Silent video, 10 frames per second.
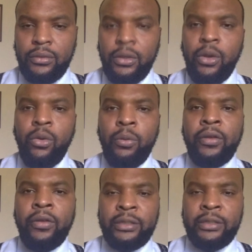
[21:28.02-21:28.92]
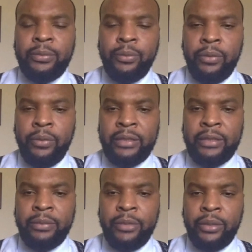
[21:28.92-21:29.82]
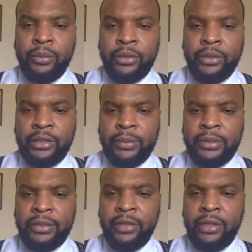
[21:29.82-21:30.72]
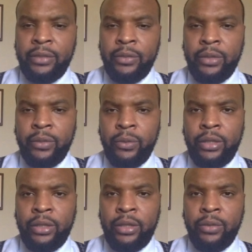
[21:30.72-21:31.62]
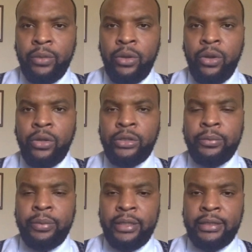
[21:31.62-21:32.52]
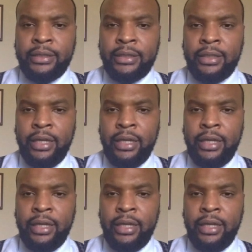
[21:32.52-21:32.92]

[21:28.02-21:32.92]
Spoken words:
Well, part of it is building bridges, specifically with regard to policing.